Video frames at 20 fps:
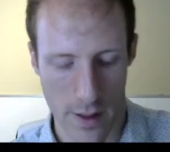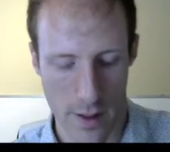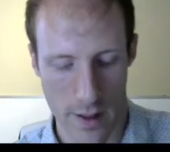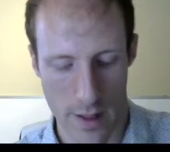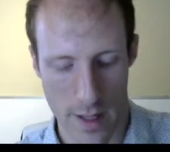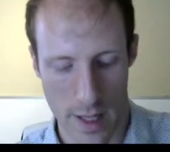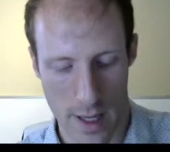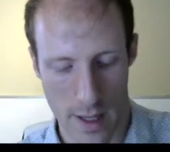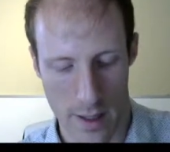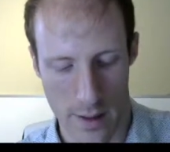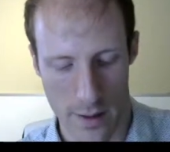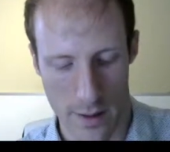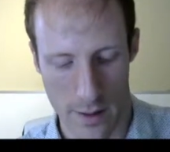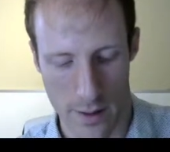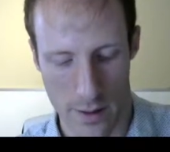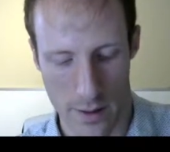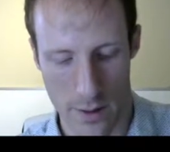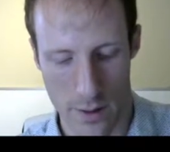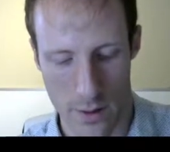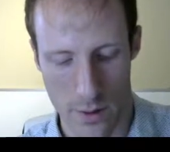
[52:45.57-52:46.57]

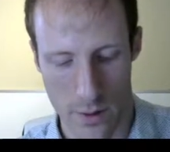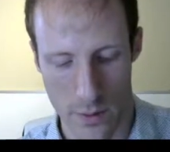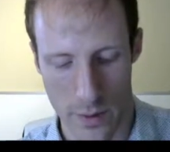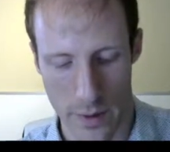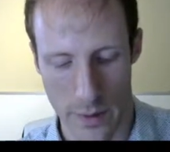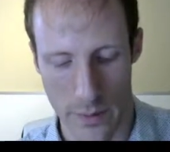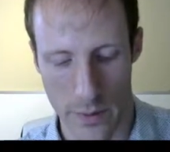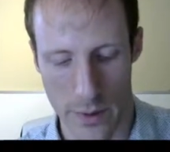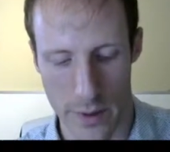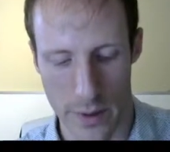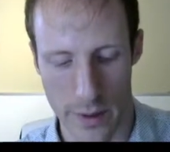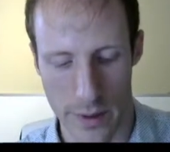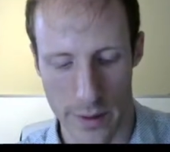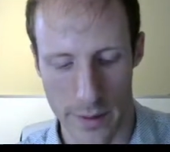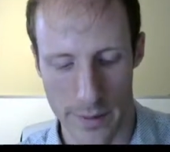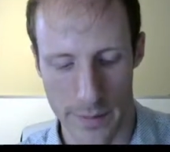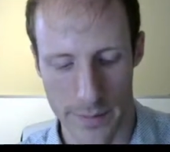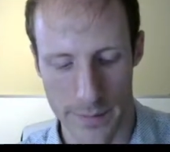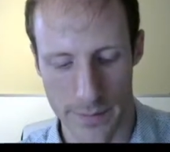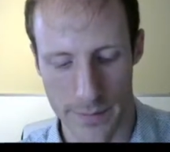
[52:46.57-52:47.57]
Then we
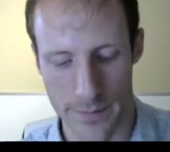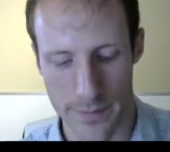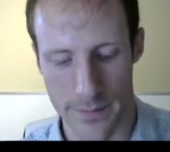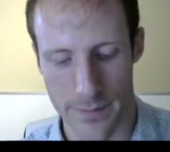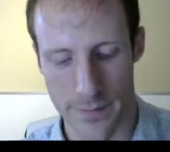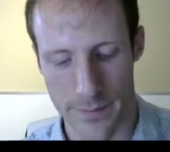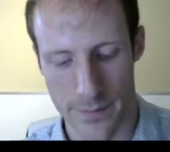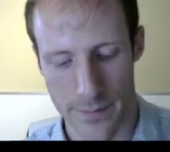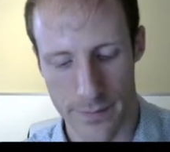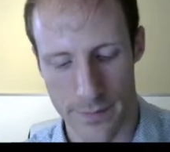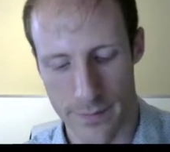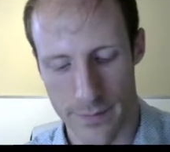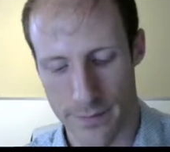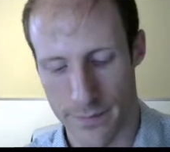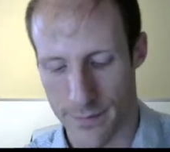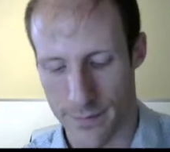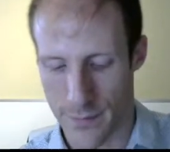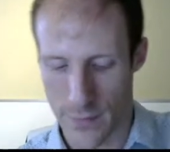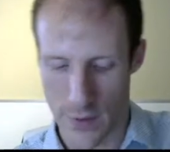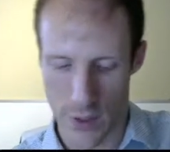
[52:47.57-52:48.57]
will
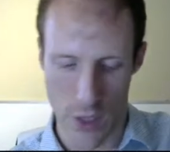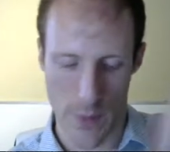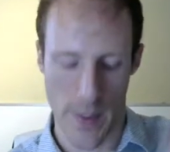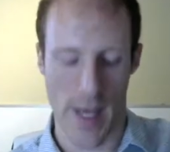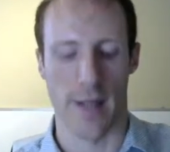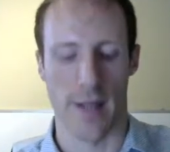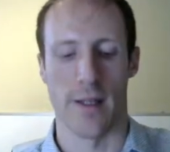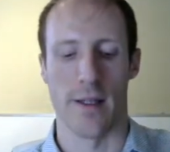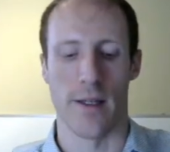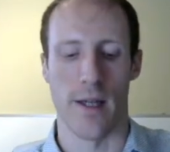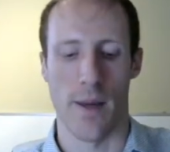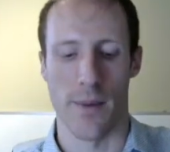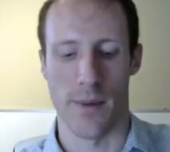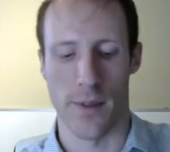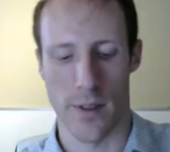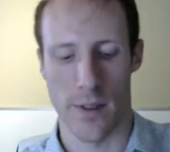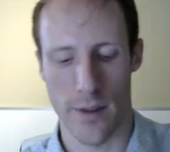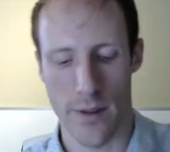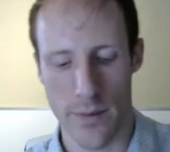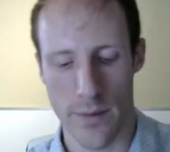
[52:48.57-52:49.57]
go back to the top
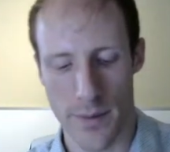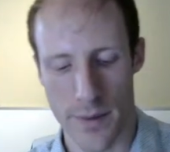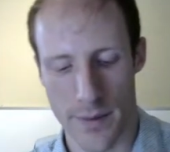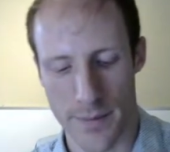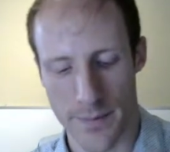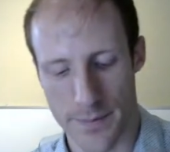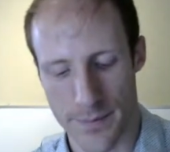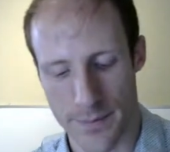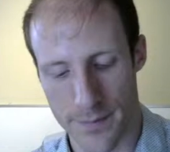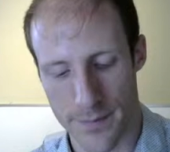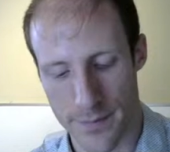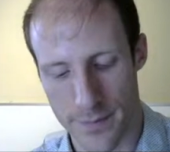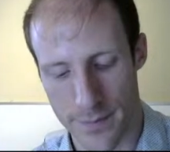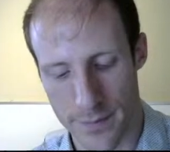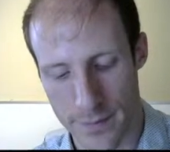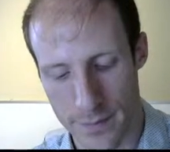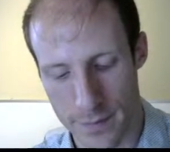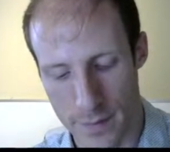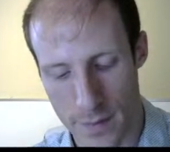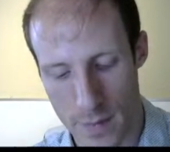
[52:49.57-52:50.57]
of the loop,
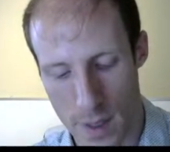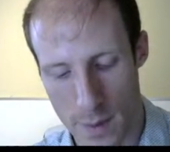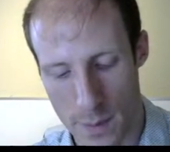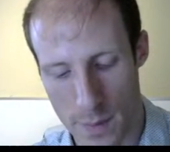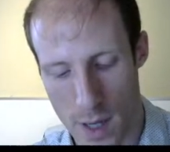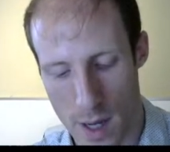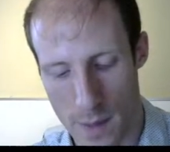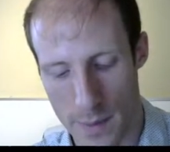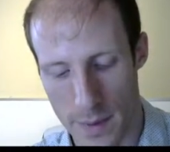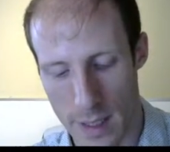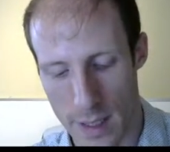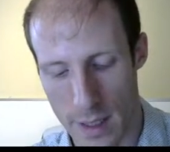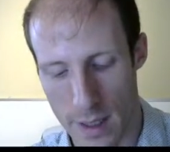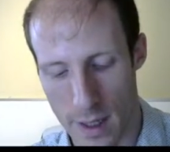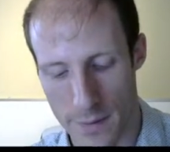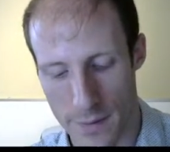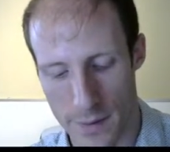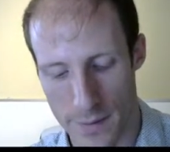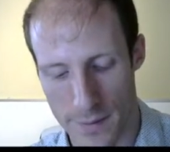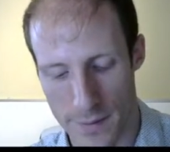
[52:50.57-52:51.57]
pop E
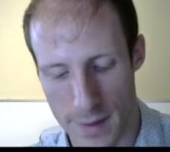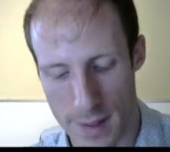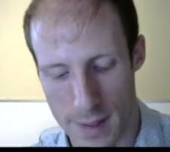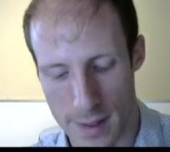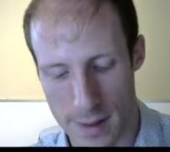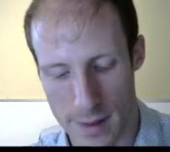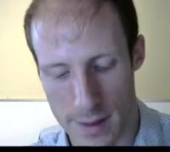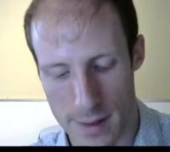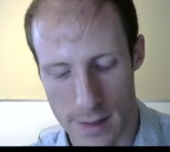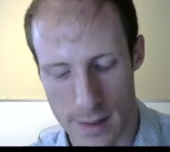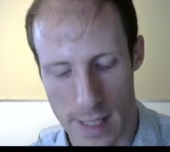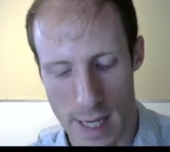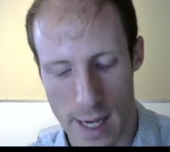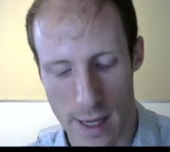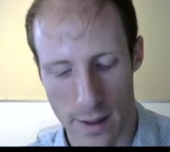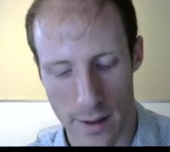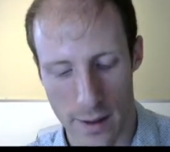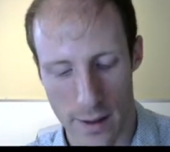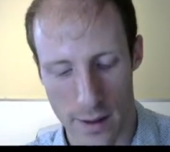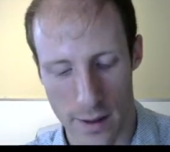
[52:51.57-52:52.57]
off of the stack.